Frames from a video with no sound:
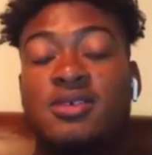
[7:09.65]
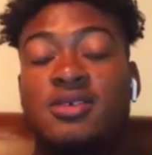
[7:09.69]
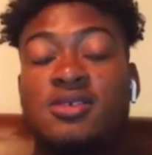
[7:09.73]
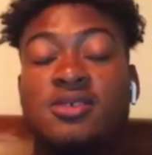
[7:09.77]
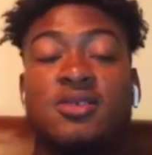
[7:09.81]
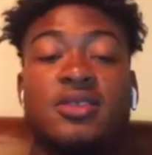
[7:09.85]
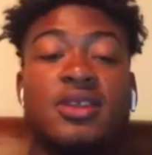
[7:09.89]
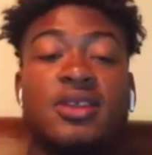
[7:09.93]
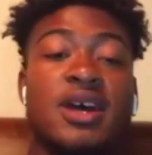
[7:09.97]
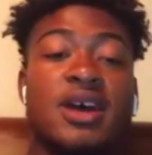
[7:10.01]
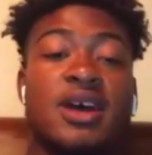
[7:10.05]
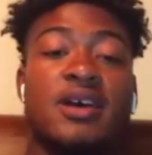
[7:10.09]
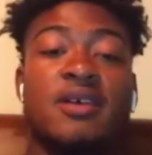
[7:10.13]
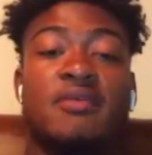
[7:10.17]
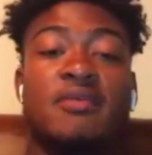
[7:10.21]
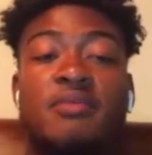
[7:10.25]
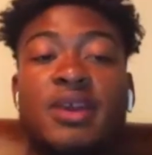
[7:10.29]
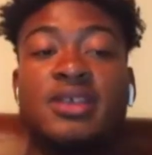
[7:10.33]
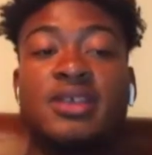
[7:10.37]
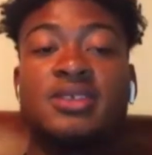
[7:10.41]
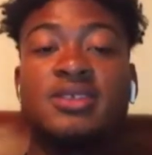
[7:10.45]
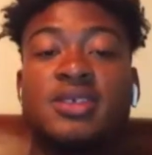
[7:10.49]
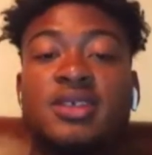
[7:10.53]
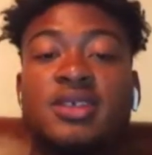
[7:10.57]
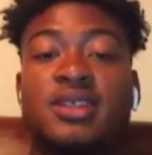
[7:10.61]
So now I'm
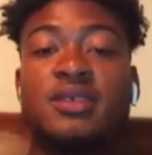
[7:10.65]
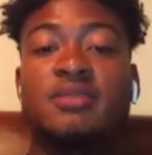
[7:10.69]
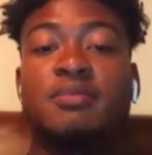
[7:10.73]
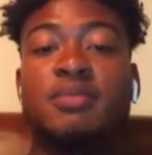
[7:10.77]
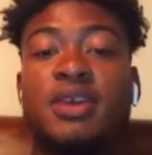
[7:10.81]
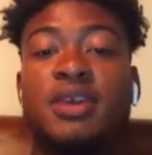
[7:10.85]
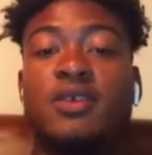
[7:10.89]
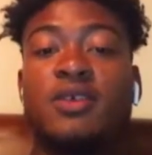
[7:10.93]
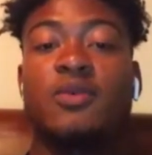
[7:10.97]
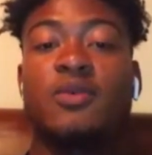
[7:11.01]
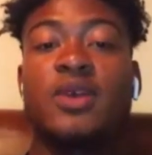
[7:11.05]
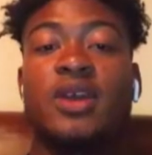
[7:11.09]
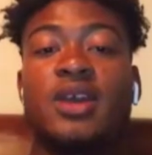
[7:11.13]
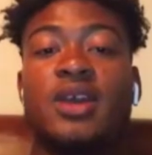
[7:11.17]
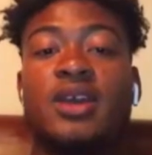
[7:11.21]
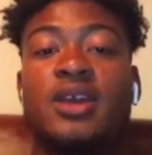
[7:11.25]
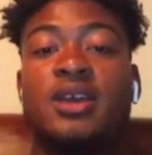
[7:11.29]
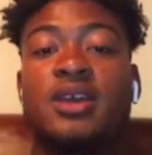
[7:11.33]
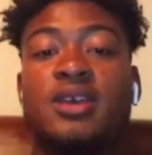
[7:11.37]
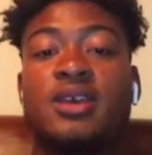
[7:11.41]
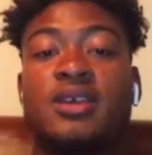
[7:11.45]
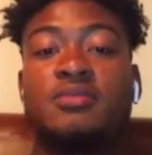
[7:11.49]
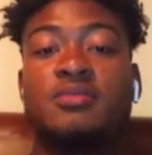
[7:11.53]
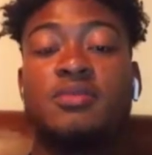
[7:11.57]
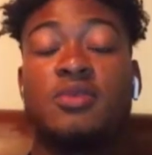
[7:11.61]
basically being
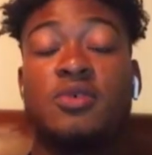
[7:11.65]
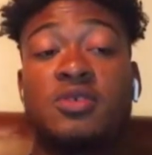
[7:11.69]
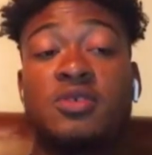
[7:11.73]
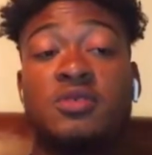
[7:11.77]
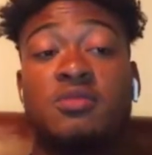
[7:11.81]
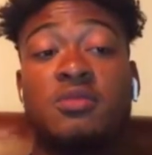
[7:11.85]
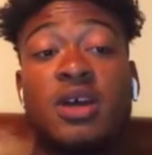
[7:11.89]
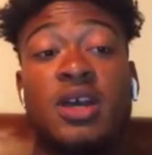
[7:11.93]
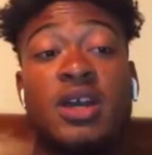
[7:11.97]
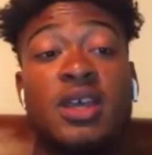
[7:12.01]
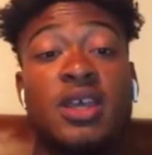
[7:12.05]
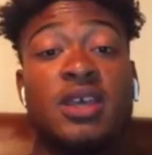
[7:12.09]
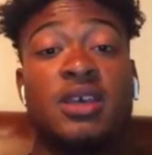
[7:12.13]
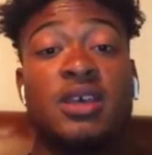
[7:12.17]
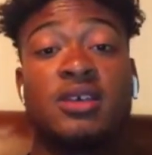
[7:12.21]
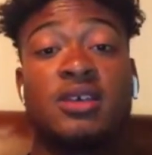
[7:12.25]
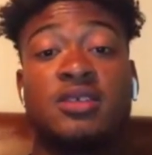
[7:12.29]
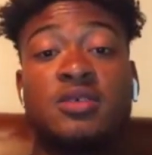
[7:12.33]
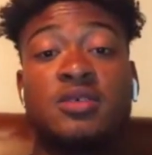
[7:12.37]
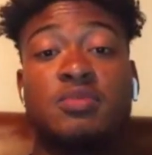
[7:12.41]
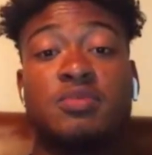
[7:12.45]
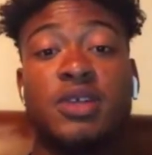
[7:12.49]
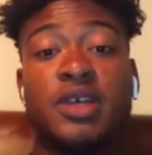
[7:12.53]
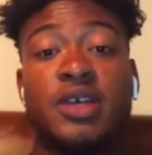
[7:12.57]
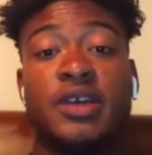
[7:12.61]
raised most of my
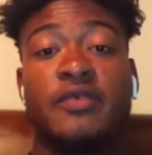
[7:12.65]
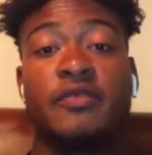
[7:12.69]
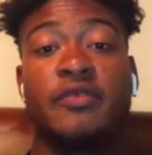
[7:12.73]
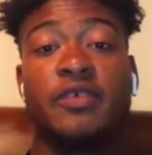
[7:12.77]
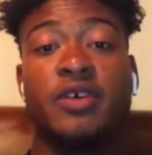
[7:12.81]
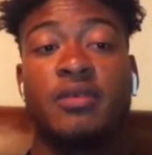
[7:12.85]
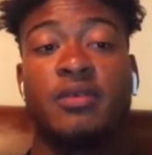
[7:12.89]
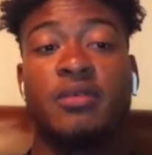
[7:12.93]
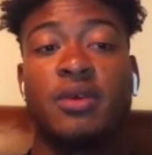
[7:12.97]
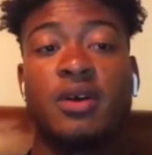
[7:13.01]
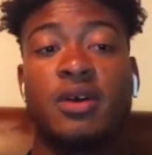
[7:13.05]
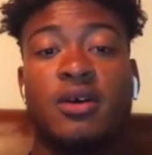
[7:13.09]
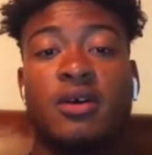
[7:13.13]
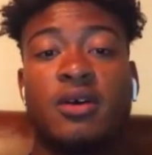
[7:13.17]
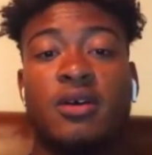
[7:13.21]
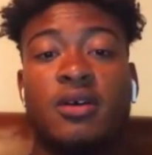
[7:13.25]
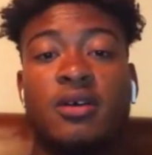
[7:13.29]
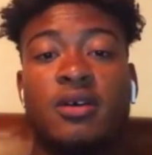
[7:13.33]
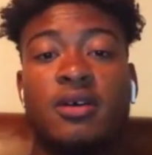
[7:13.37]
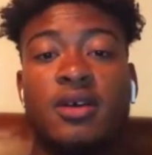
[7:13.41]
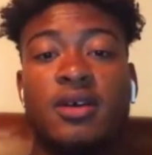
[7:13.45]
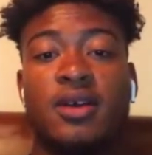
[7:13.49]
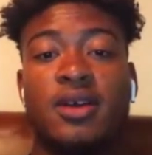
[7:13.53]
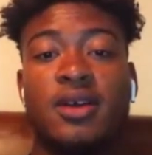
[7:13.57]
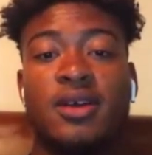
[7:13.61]
years of playing
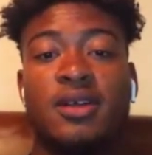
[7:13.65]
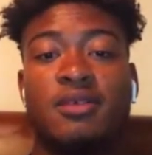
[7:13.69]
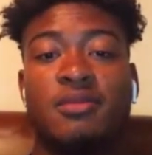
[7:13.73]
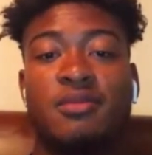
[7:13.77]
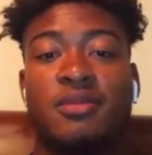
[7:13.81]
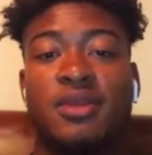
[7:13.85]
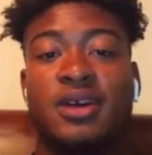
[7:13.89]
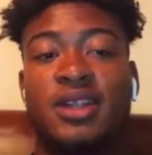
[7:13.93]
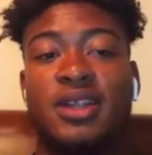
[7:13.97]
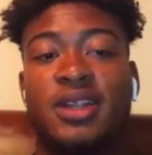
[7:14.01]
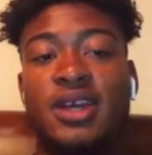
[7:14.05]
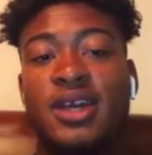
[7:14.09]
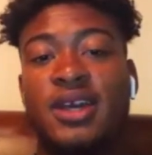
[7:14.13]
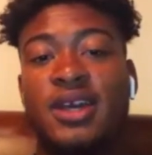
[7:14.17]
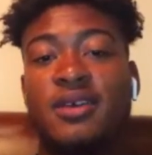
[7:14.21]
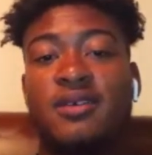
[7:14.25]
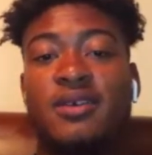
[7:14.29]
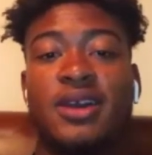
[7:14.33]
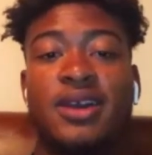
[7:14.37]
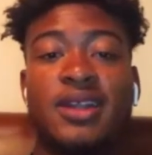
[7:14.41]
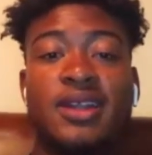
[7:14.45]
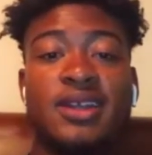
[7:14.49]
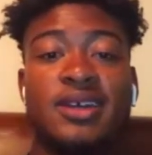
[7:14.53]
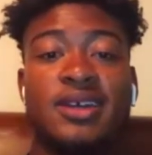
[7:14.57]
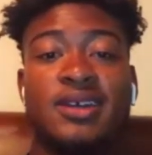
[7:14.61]
football. My dad
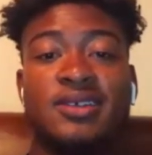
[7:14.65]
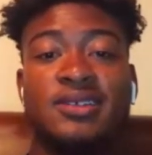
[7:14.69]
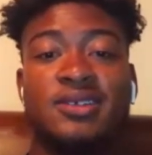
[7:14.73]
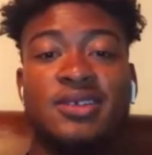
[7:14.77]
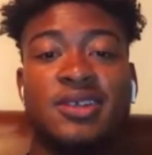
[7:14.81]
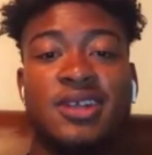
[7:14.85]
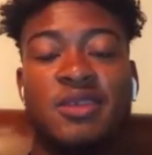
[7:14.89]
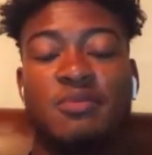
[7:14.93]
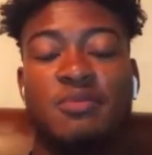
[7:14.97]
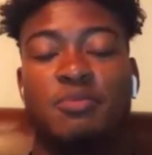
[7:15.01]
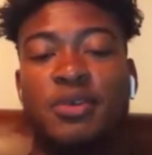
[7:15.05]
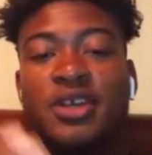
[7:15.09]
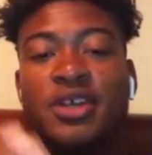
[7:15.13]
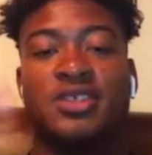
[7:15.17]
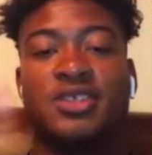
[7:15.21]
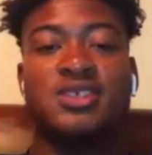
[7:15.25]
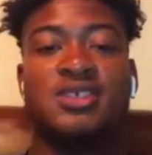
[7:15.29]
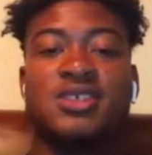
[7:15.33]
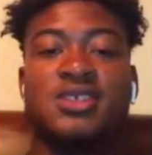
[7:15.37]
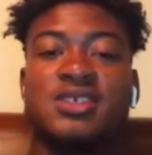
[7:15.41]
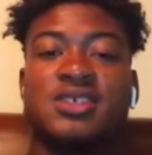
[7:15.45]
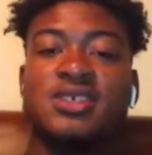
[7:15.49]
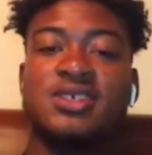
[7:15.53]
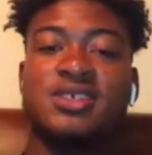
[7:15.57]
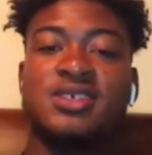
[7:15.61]
right there. So that
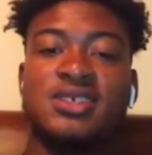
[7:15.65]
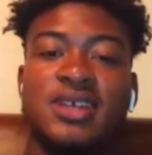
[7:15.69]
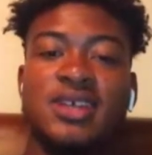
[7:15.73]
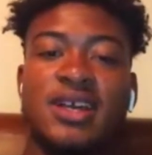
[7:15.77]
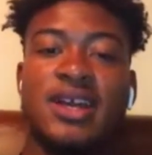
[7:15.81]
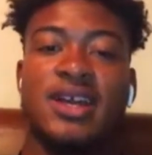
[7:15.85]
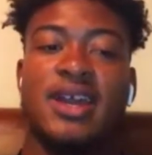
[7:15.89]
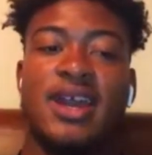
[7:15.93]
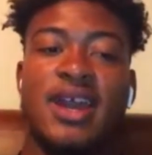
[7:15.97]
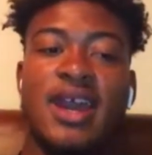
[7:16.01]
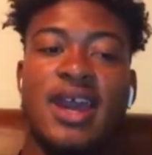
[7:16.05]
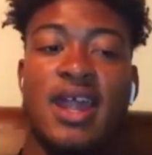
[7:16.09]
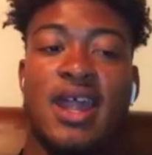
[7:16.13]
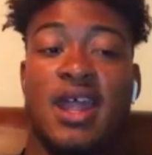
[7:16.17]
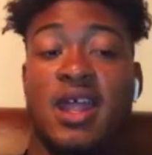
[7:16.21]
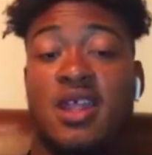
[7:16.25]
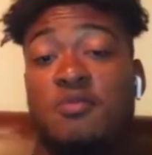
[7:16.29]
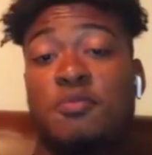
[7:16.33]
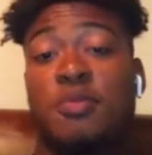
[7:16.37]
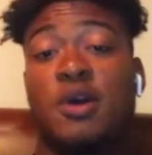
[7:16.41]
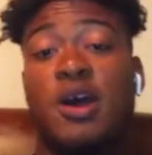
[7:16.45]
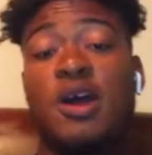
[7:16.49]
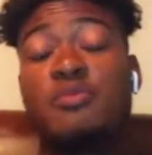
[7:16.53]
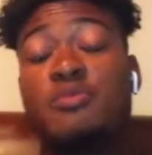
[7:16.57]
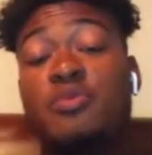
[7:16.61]
pressure just
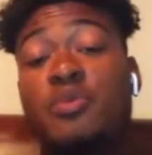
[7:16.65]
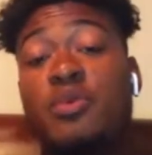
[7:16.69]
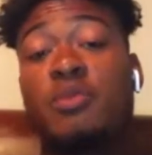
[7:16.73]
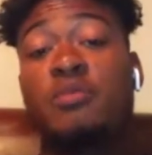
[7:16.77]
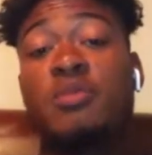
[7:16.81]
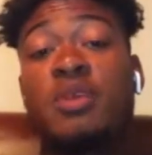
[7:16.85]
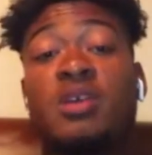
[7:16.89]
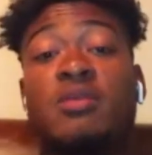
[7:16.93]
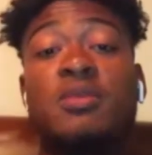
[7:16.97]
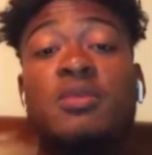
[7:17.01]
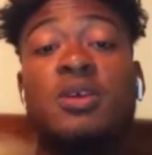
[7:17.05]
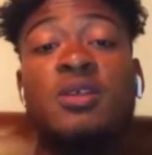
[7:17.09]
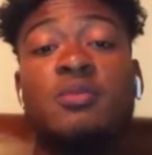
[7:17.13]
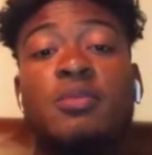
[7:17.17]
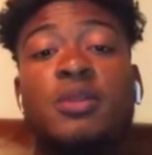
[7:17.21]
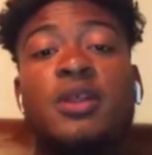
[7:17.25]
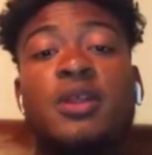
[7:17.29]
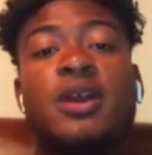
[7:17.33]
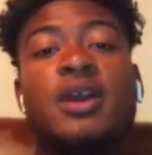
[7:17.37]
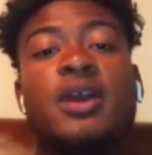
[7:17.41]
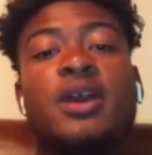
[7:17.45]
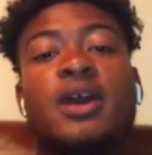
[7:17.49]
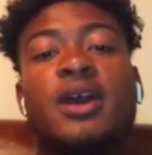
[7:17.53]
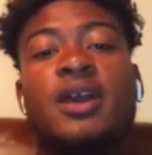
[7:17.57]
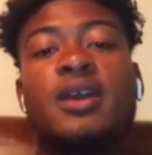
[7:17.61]
it's probably what made me the
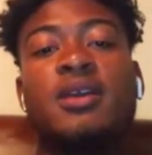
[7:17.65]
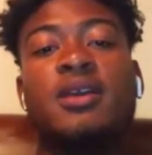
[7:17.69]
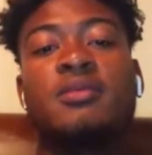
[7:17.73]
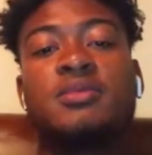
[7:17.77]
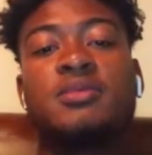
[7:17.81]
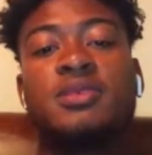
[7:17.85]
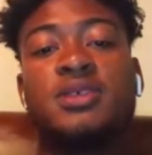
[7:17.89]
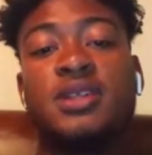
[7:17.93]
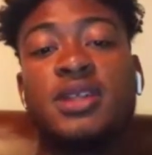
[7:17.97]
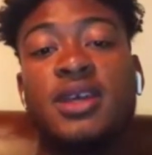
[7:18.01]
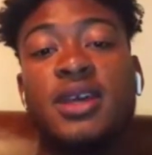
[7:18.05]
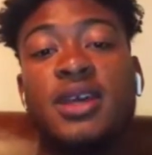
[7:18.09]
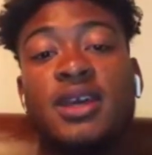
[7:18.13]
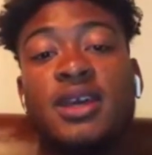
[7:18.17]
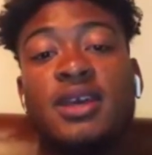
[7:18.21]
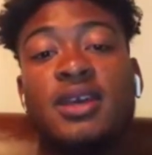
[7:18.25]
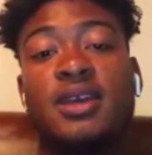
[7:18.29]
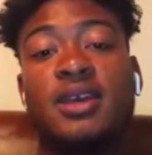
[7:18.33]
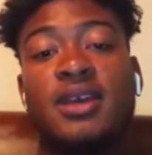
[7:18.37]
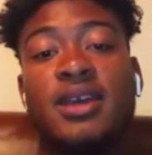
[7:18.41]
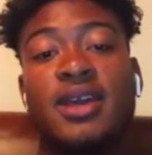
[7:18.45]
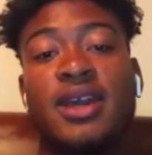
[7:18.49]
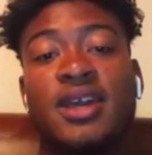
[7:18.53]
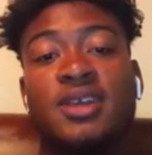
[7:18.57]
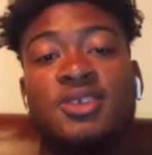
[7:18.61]
player I am today.
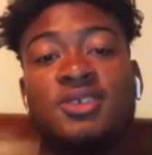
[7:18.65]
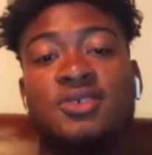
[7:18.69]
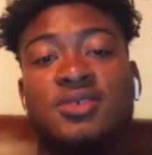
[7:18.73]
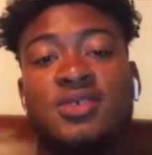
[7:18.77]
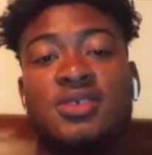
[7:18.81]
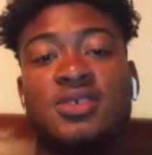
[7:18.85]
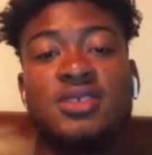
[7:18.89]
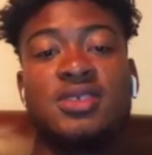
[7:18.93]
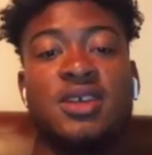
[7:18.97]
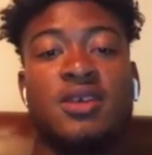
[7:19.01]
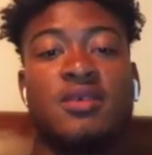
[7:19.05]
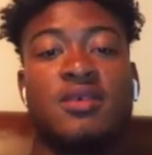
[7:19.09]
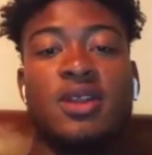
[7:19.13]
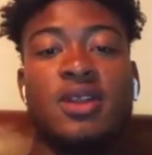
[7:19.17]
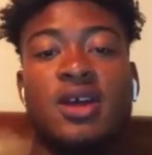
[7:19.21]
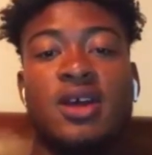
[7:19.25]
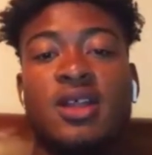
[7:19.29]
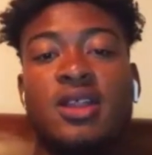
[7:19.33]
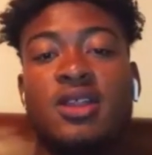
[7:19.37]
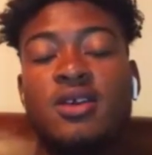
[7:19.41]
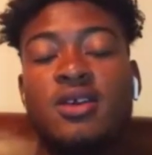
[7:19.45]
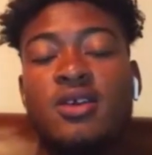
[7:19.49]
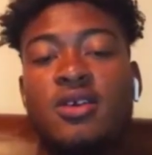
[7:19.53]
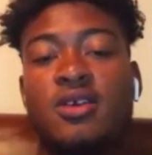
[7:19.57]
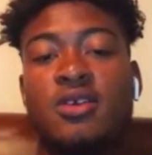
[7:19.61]
As you can say, what
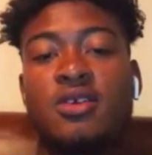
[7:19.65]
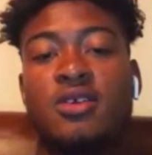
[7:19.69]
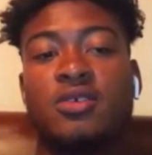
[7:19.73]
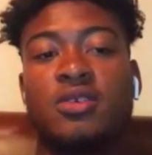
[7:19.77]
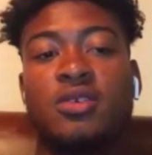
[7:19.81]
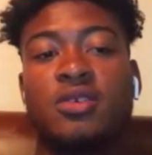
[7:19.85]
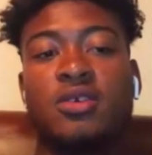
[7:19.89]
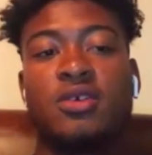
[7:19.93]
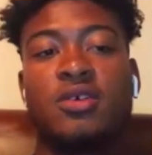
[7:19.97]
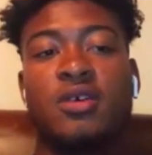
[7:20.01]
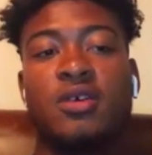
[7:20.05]
I learned.